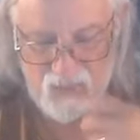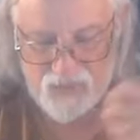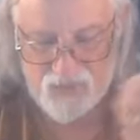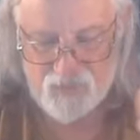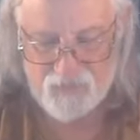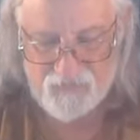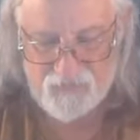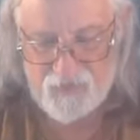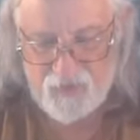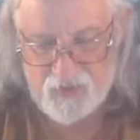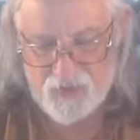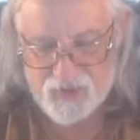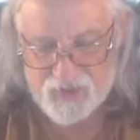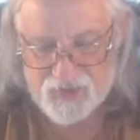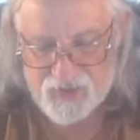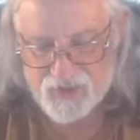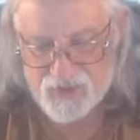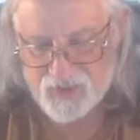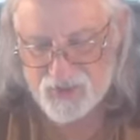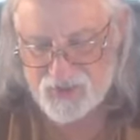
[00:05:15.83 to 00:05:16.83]
The
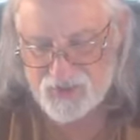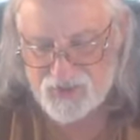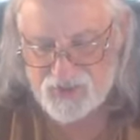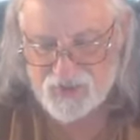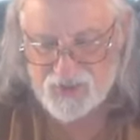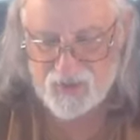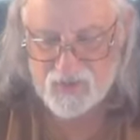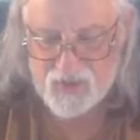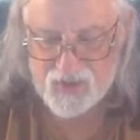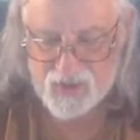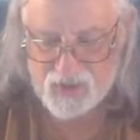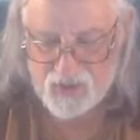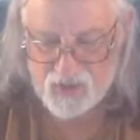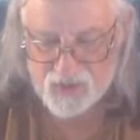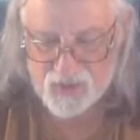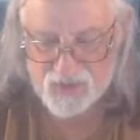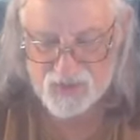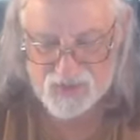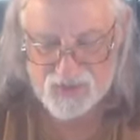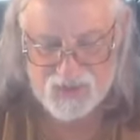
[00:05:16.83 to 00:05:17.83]
first is a generic
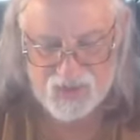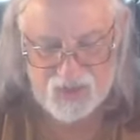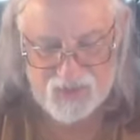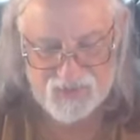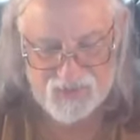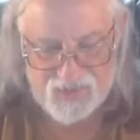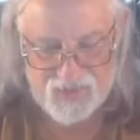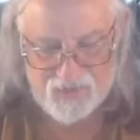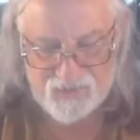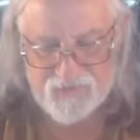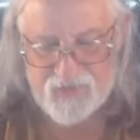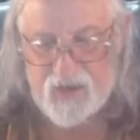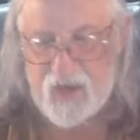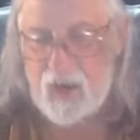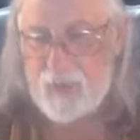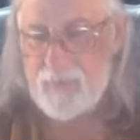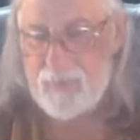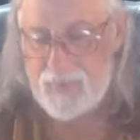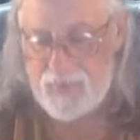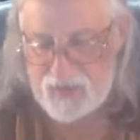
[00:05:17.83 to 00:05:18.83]
look at the idea of
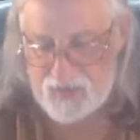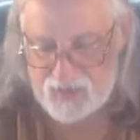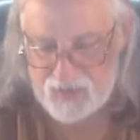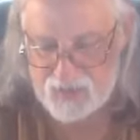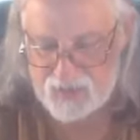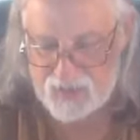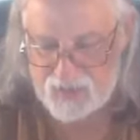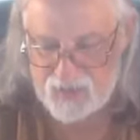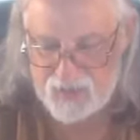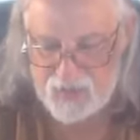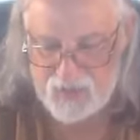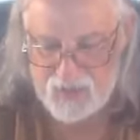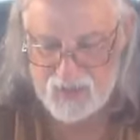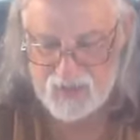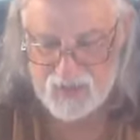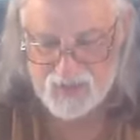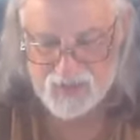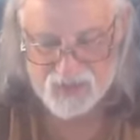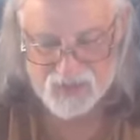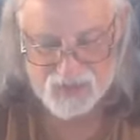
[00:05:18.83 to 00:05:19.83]
not being
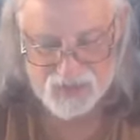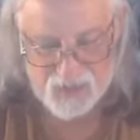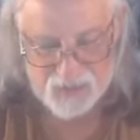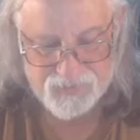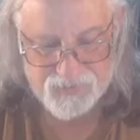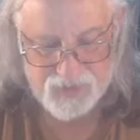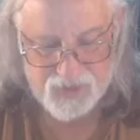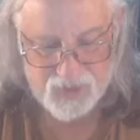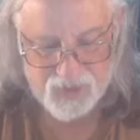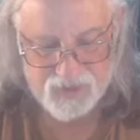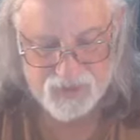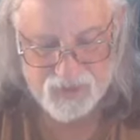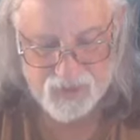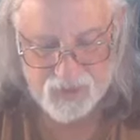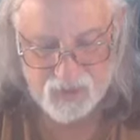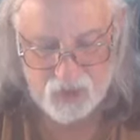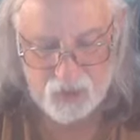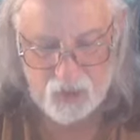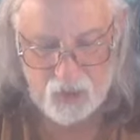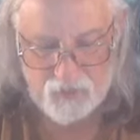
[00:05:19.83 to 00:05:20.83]
subject to
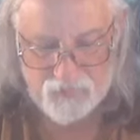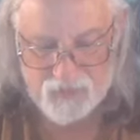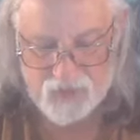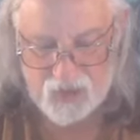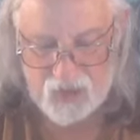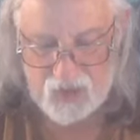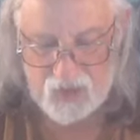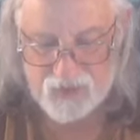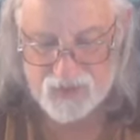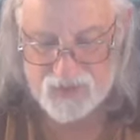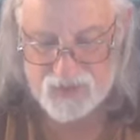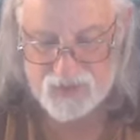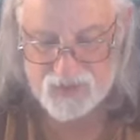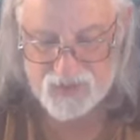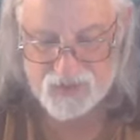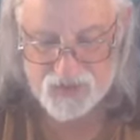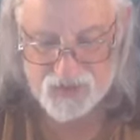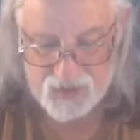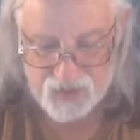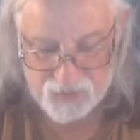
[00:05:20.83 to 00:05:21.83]
the law of God
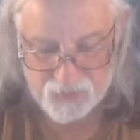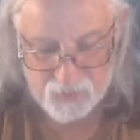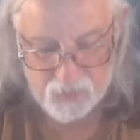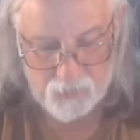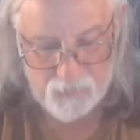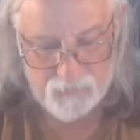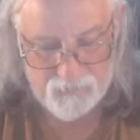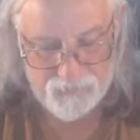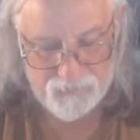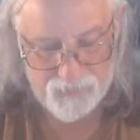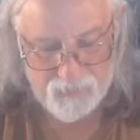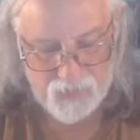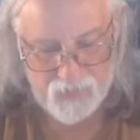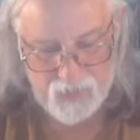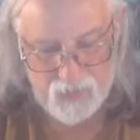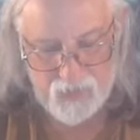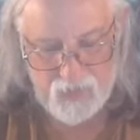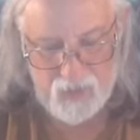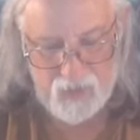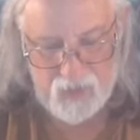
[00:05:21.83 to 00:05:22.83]
in general.
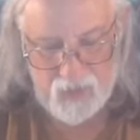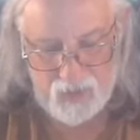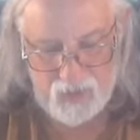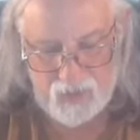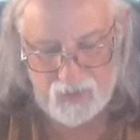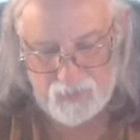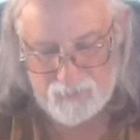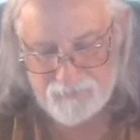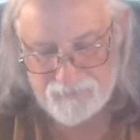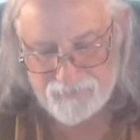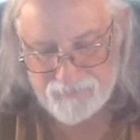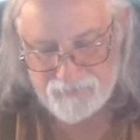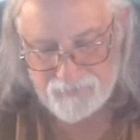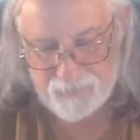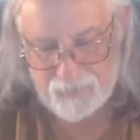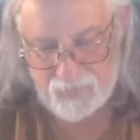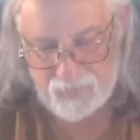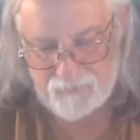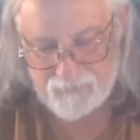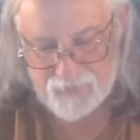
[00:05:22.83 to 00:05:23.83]
Um,
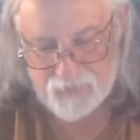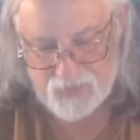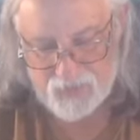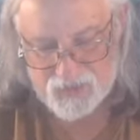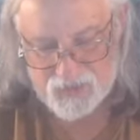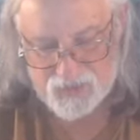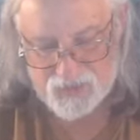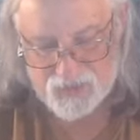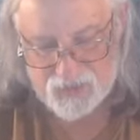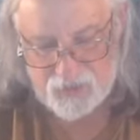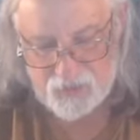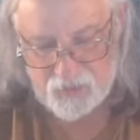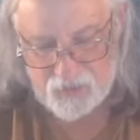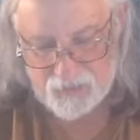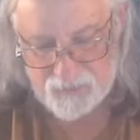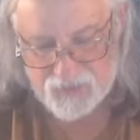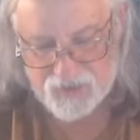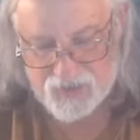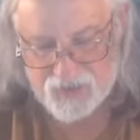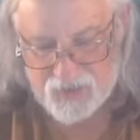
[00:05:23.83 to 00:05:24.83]
this
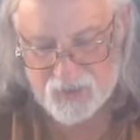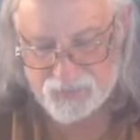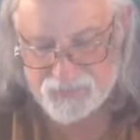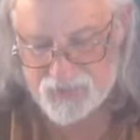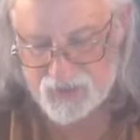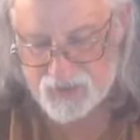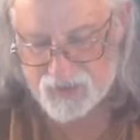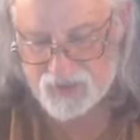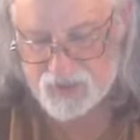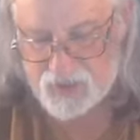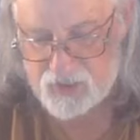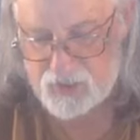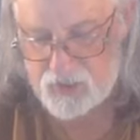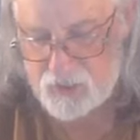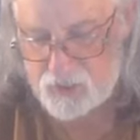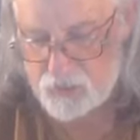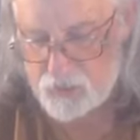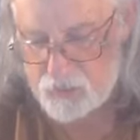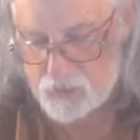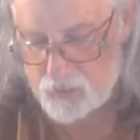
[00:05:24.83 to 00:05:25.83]
term, subject
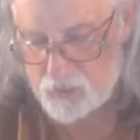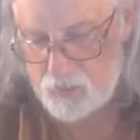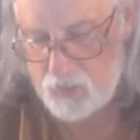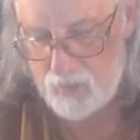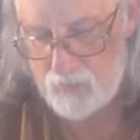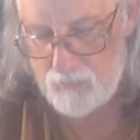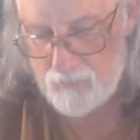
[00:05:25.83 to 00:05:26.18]
to,